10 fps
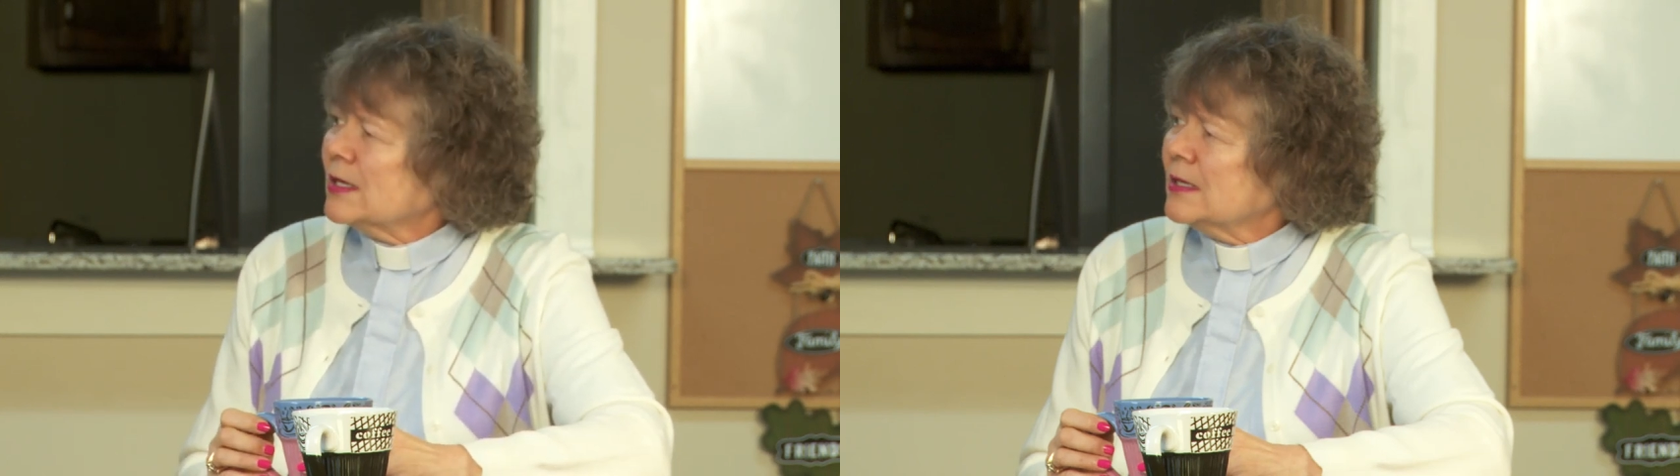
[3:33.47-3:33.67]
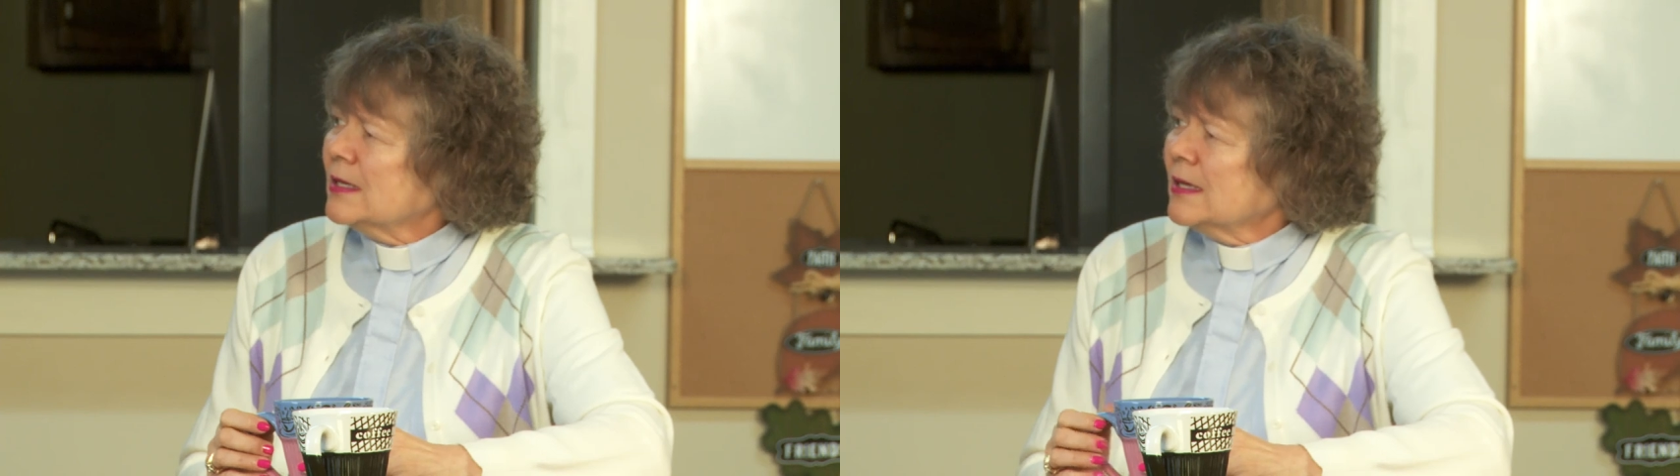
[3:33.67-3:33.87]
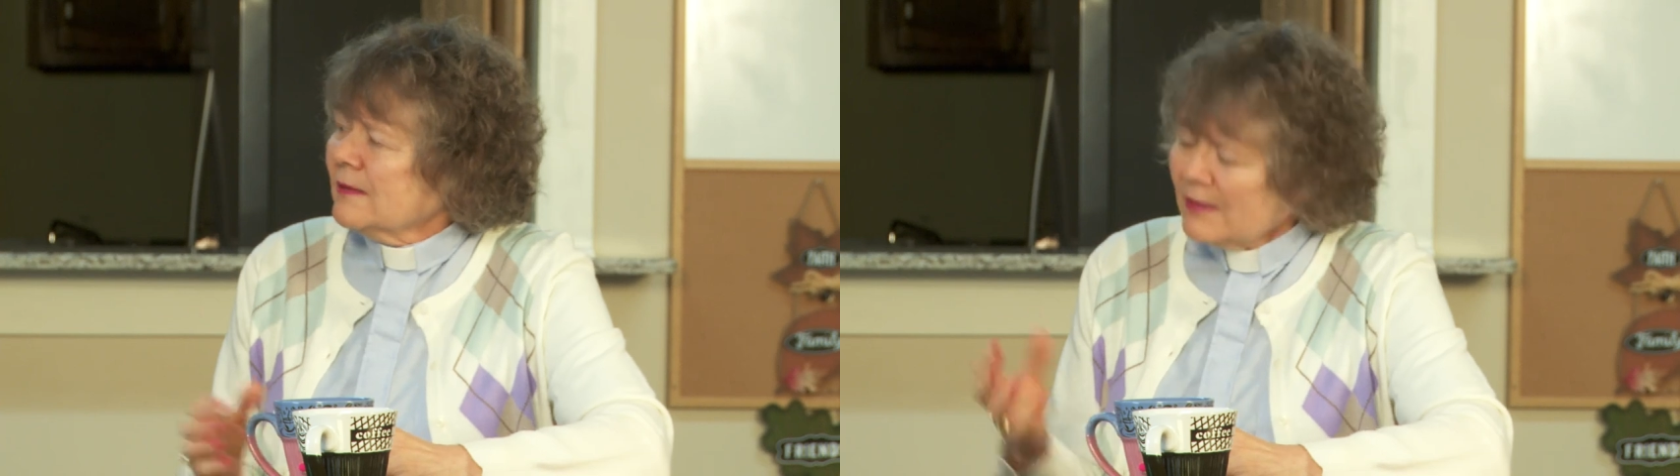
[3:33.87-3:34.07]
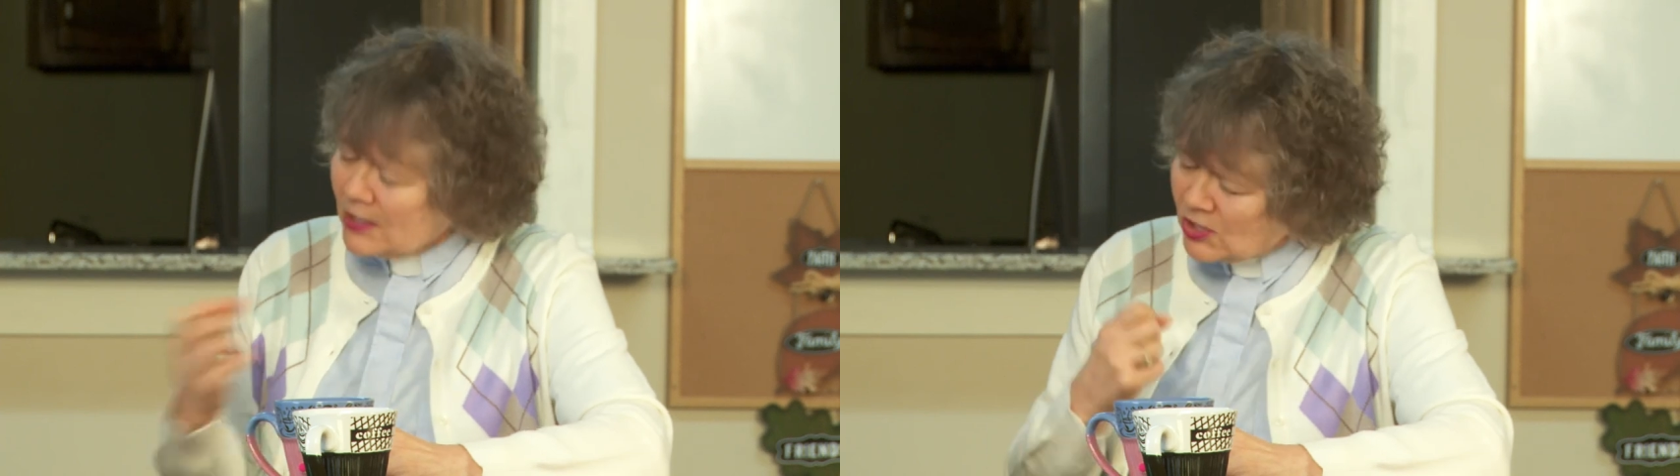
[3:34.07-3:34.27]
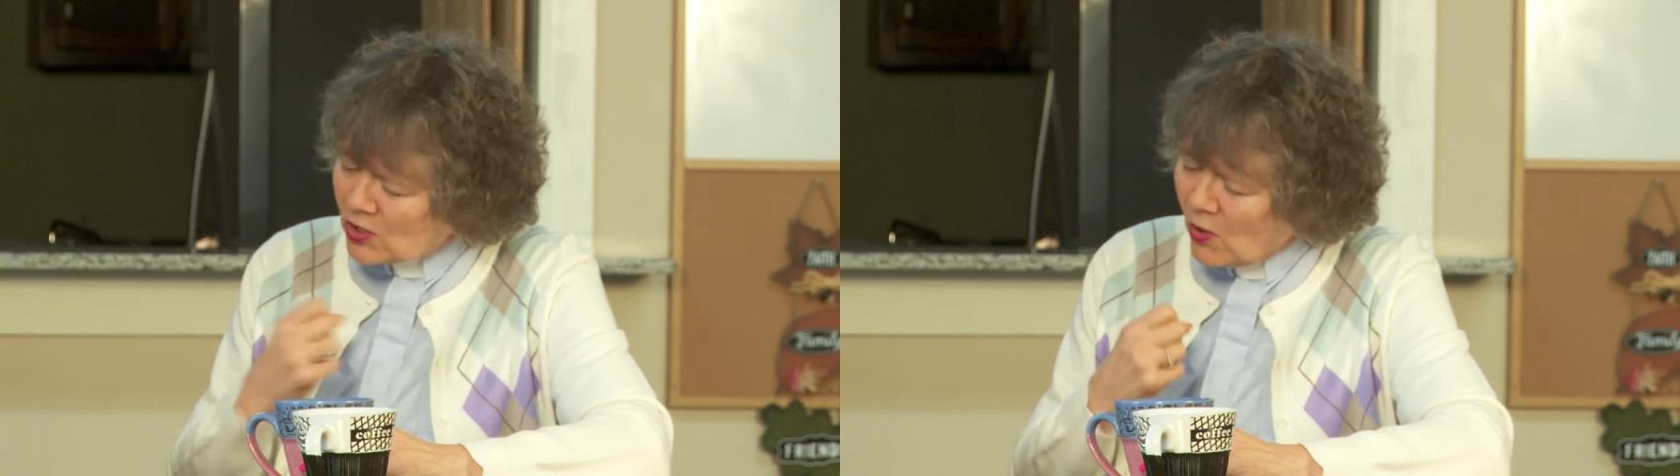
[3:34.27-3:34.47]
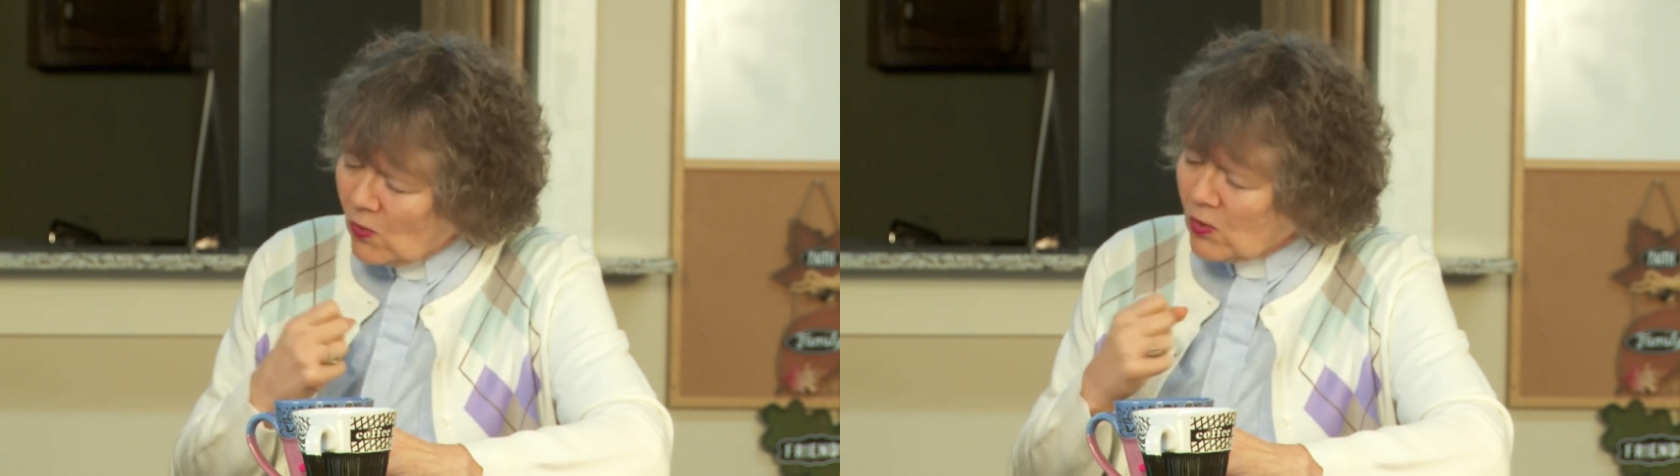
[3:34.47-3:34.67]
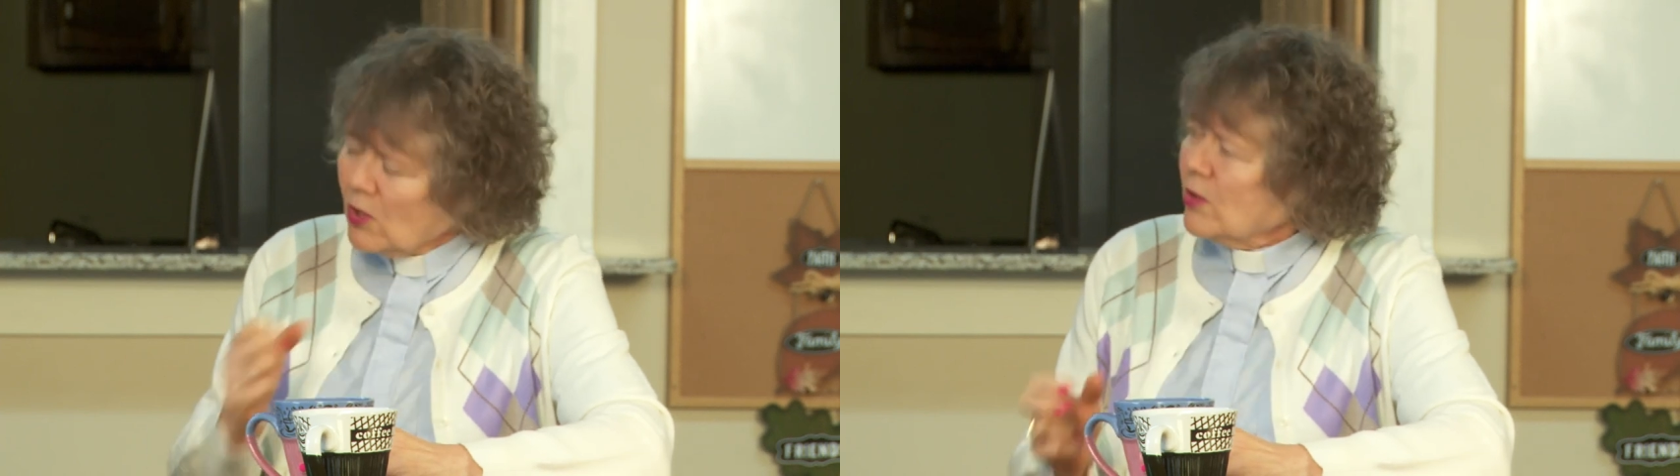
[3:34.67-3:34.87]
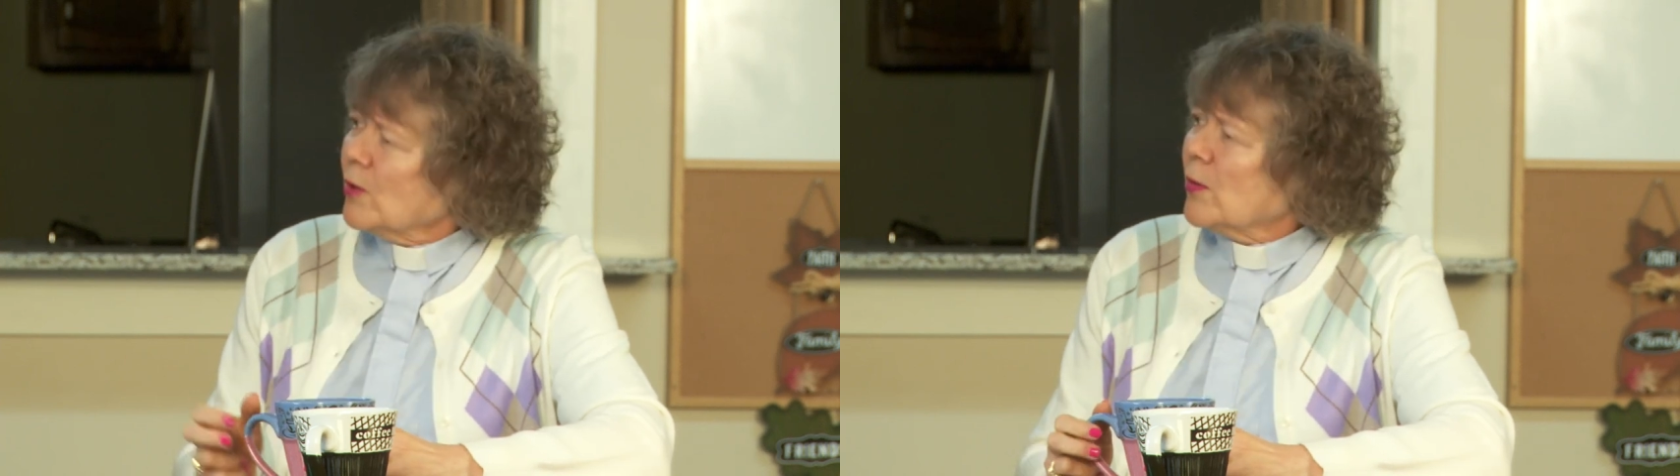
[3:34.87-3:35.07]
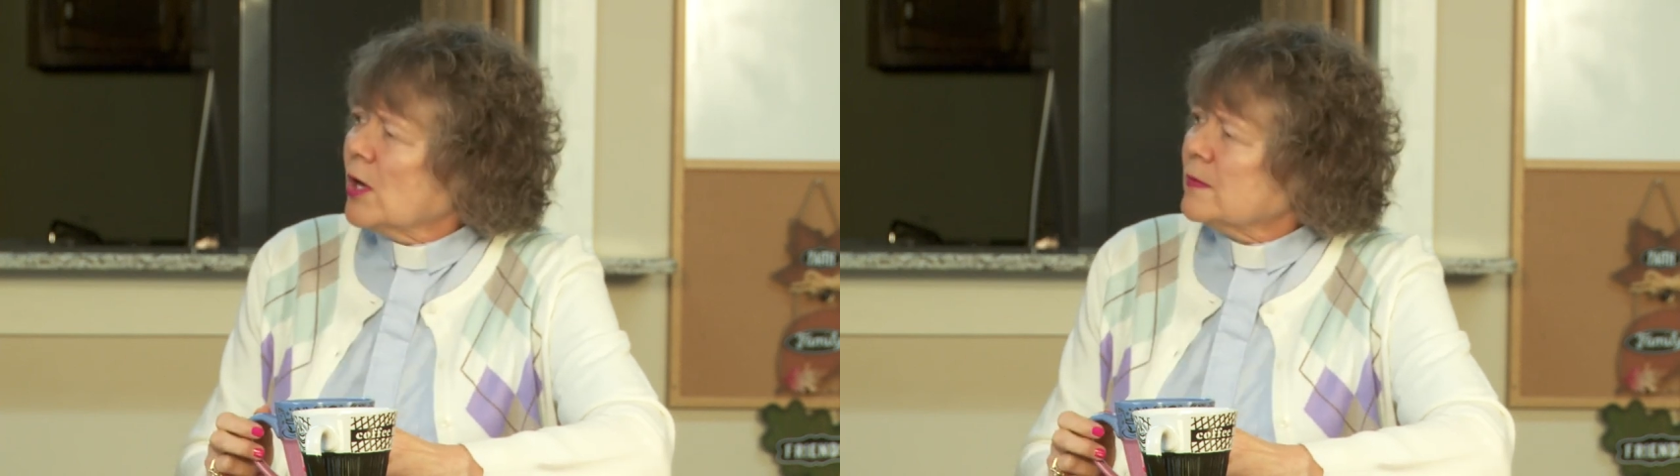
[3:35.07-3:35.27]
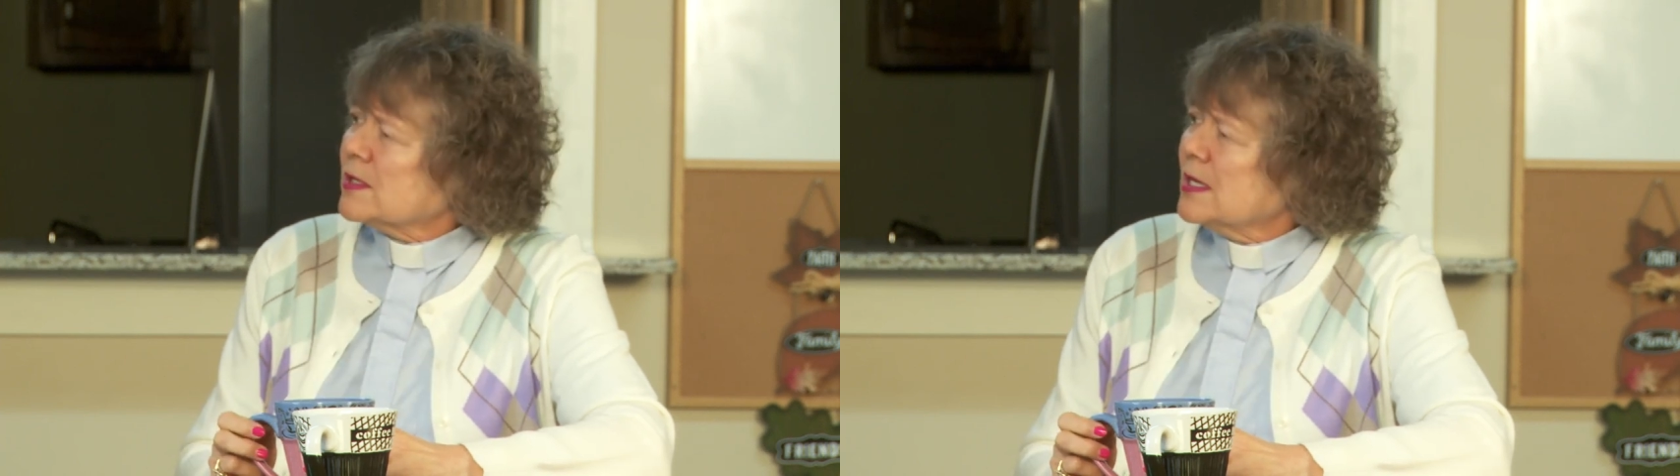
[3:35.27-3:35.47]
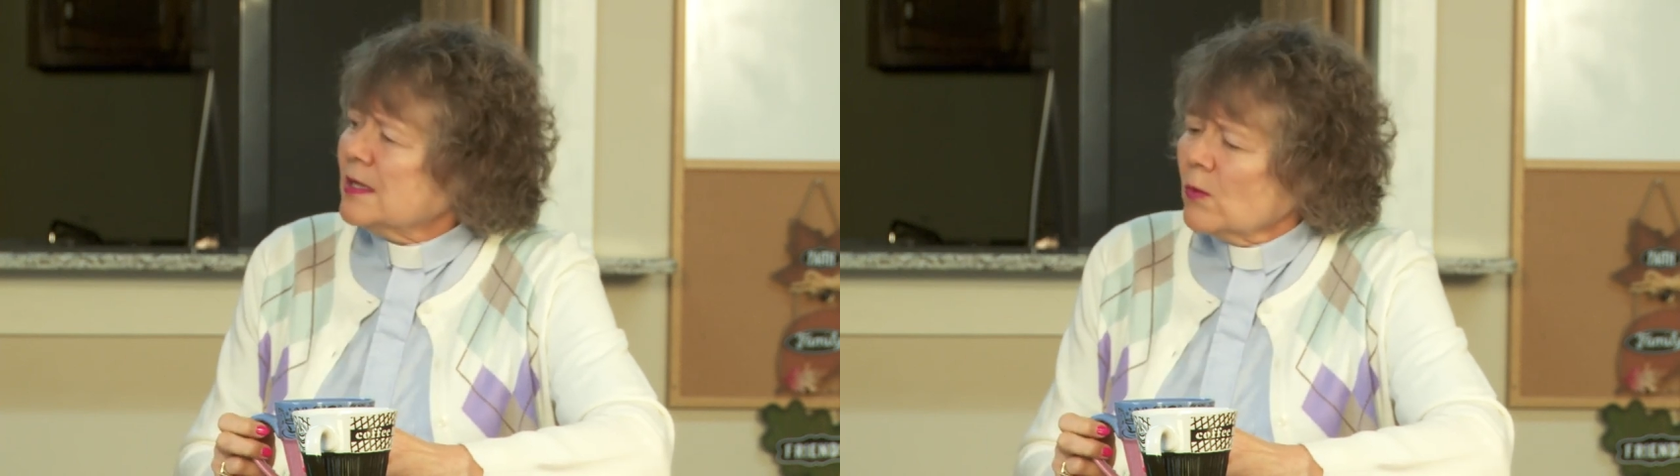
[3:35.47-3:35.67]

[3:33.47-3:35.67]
and they just hold all their problems in.